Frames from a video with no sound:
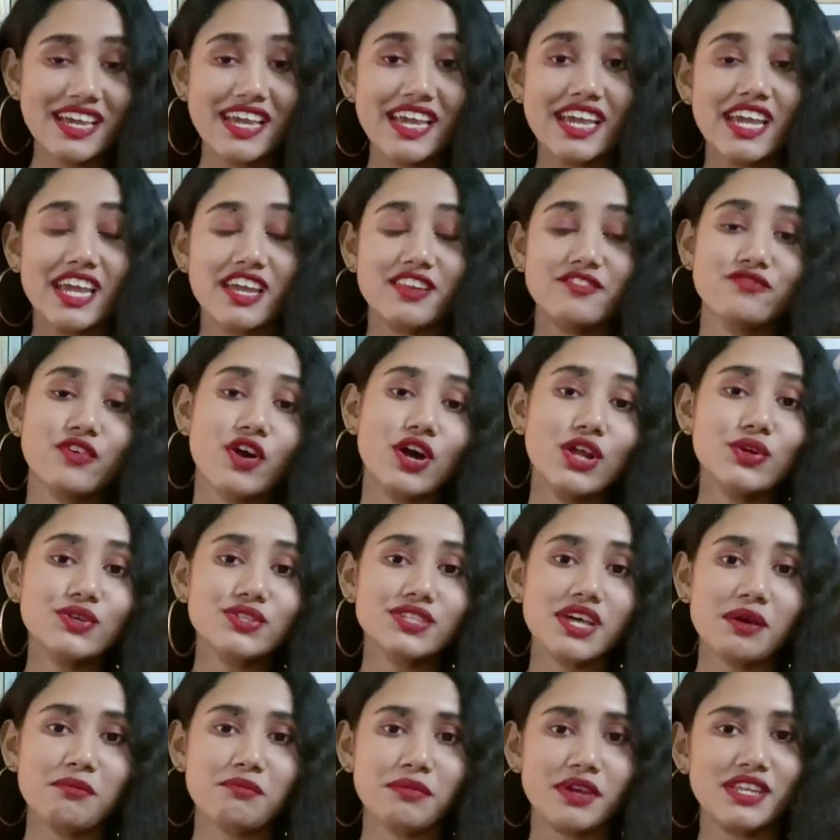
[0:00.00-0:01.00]
It follows
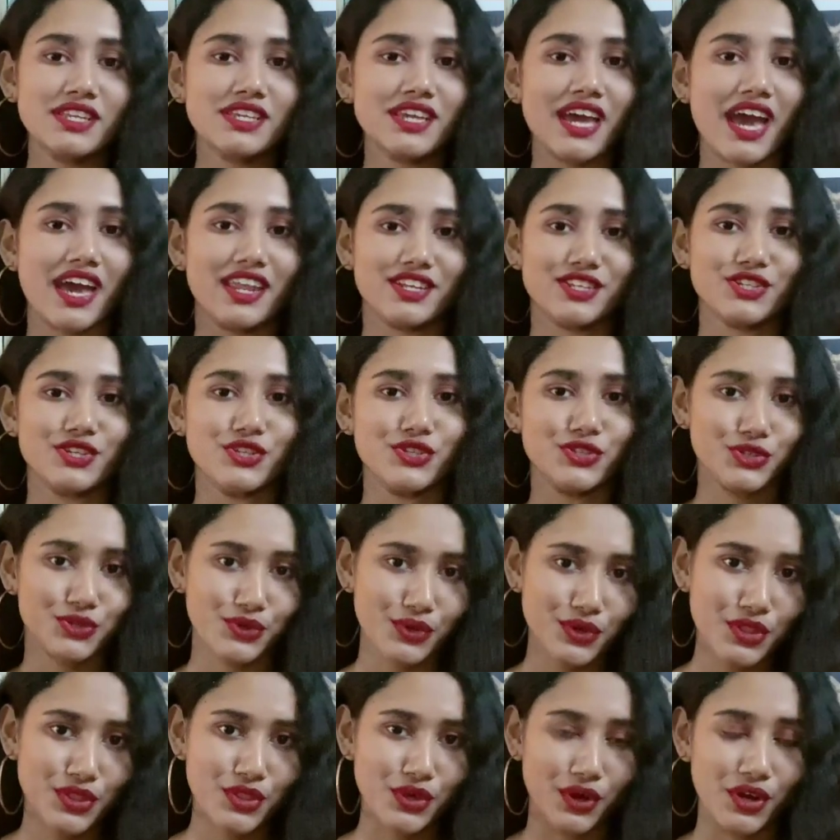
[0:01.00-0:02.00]
our main character Joe
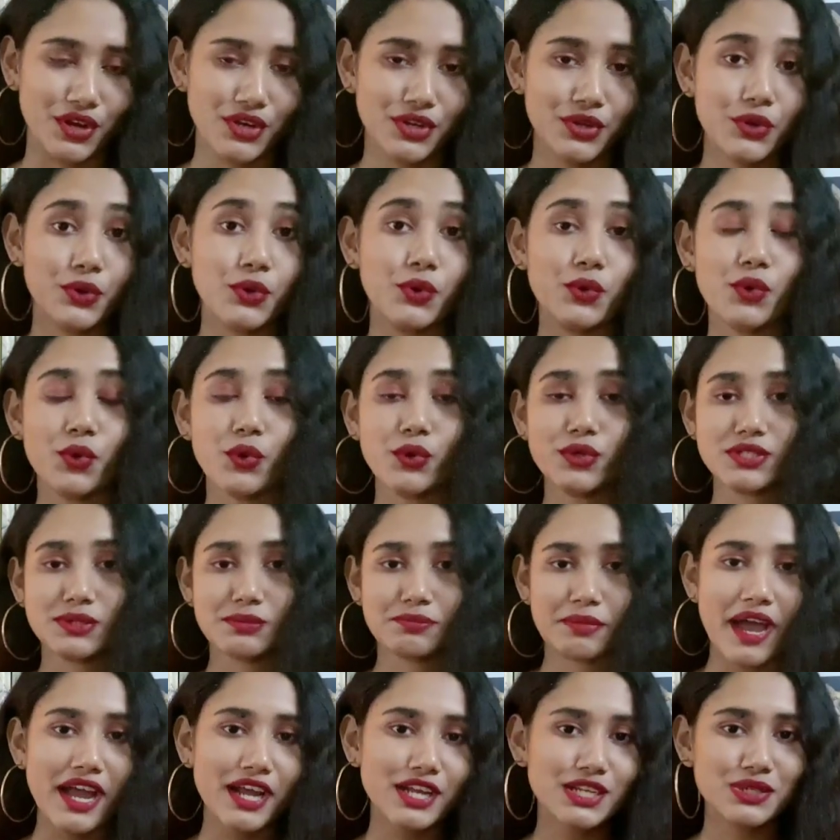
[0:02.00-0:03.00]
Thorne, who goes
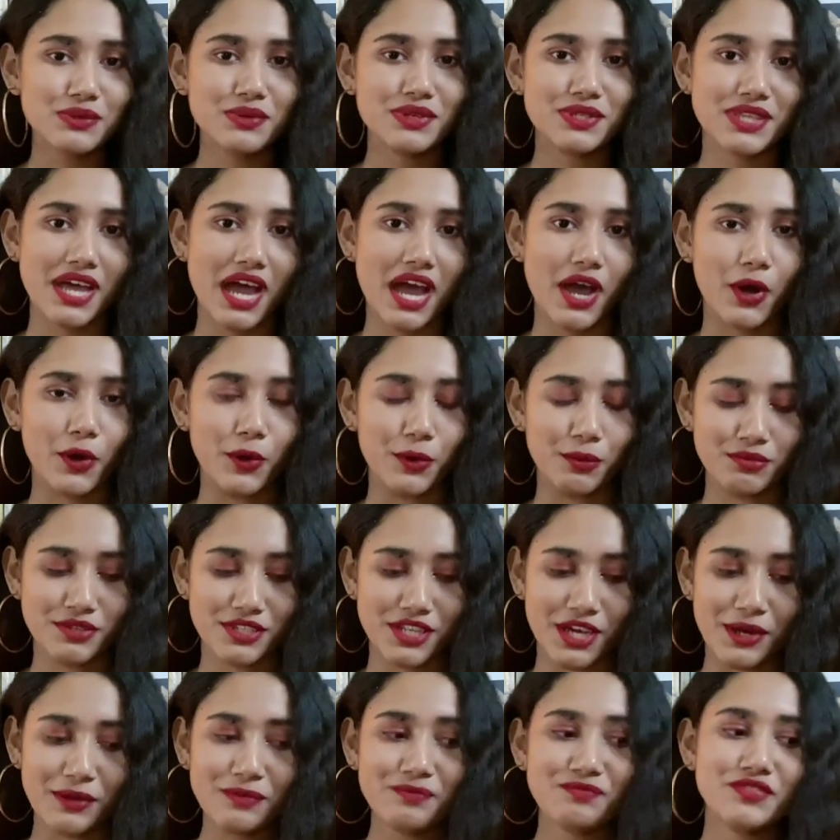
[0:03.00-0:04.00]
back to his
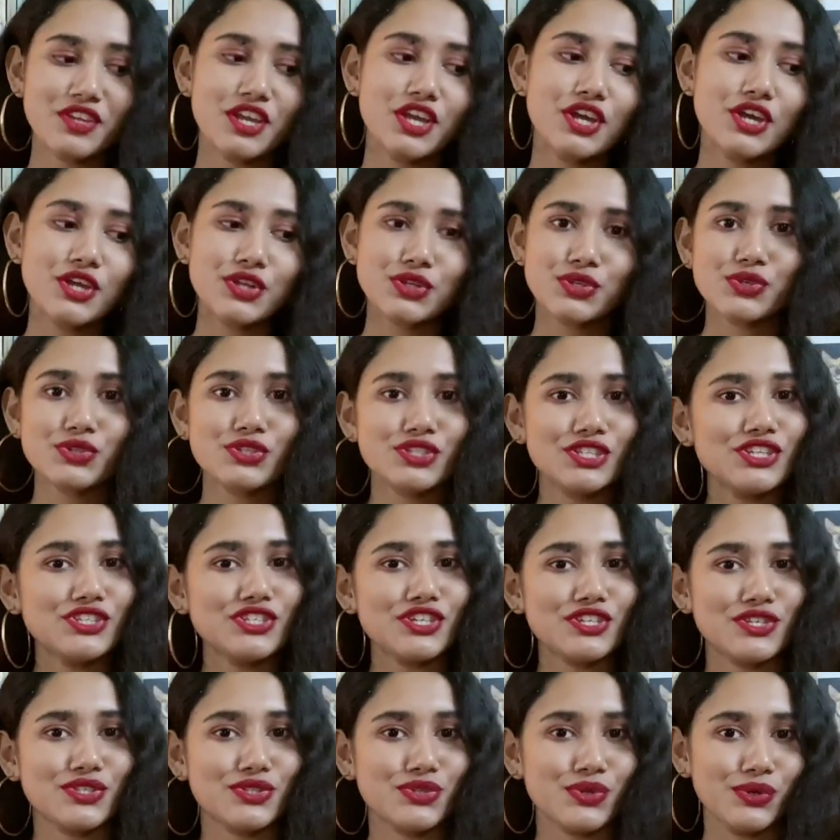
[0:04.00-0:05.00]
hometown to teach at
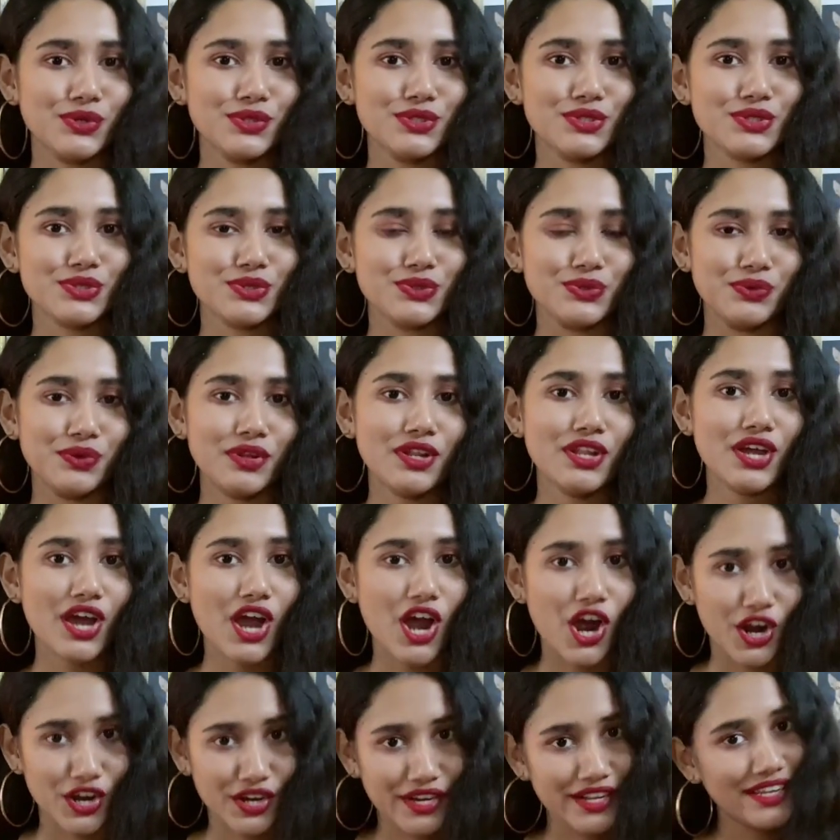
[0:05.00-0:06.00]
his old school,
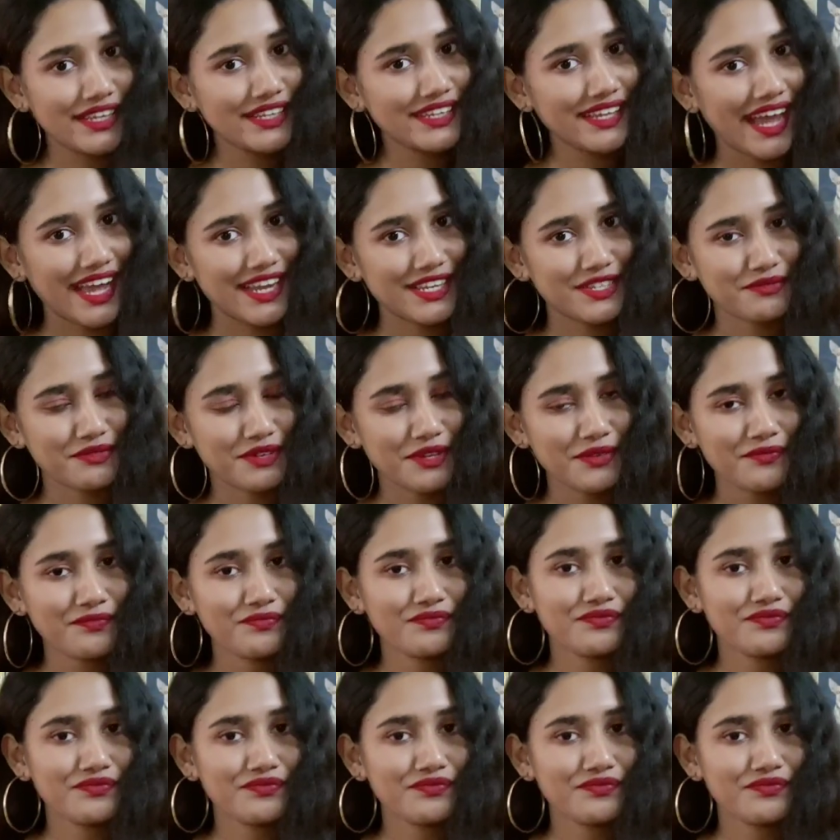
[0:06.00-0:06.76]
Arnold Academy.